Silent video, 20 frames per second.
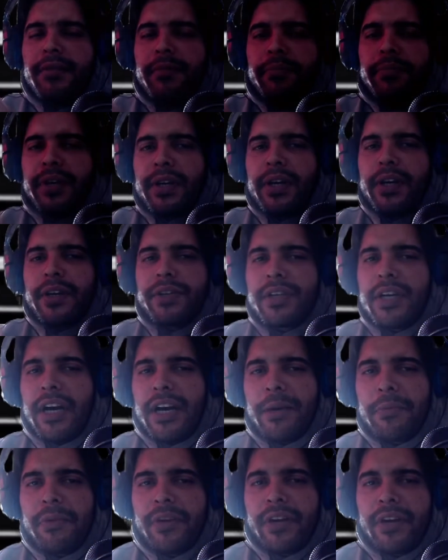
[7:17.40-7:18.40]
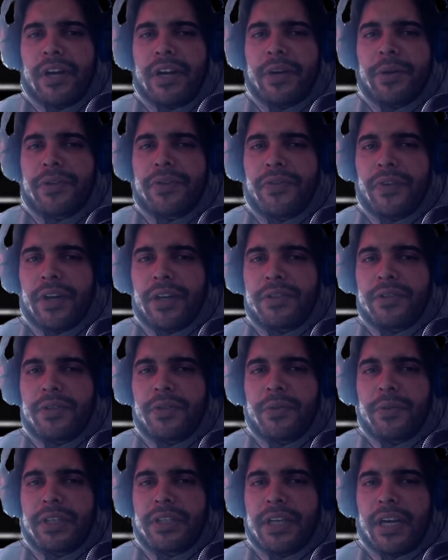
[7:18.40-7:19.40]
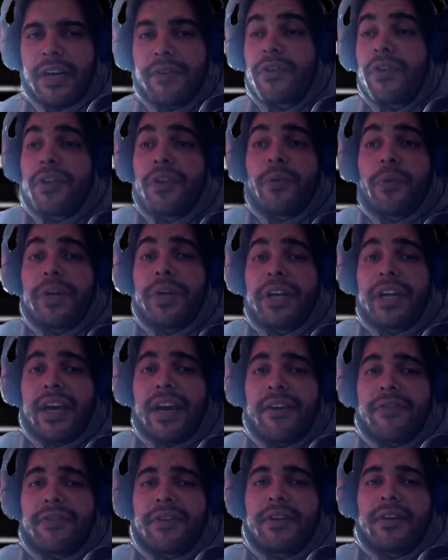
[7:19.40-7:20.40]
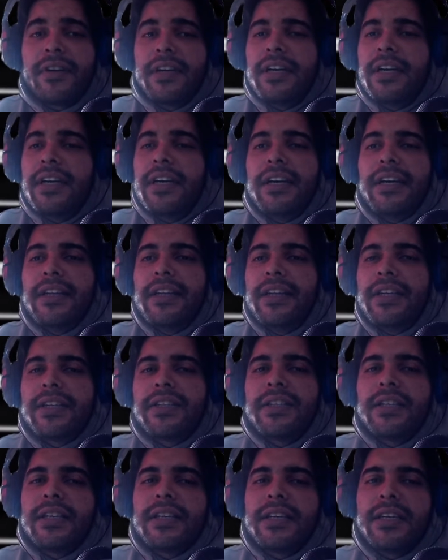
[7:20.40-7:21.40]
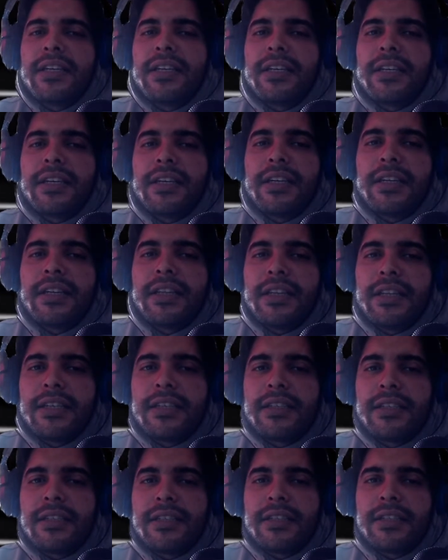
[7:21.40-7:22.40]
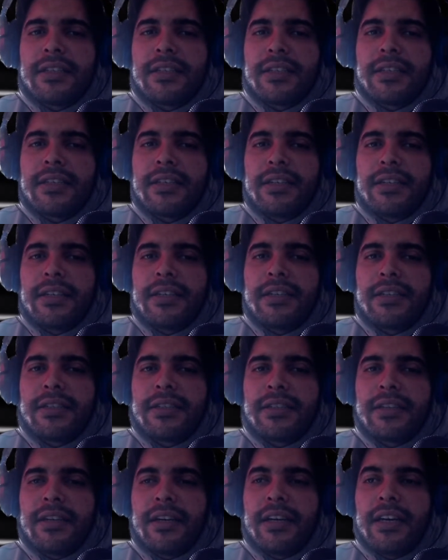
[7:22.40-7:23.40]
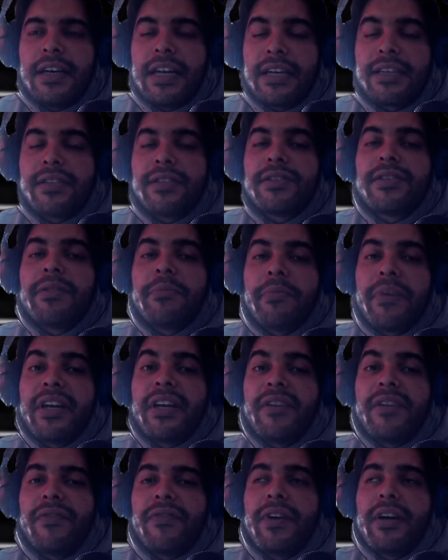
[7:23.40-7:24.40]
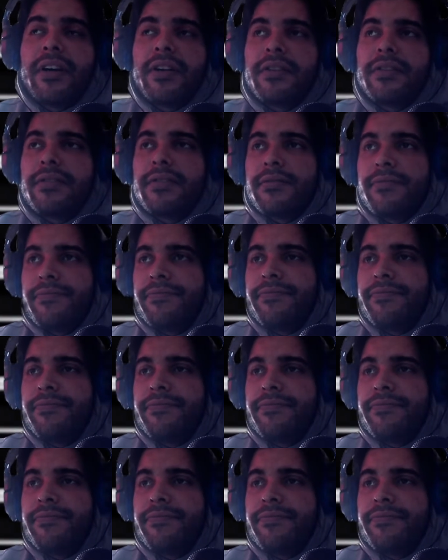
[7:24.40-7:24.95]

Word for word: because Conor McGregor was fighting two weeks after or the week after? This this is a lesson to many fighters.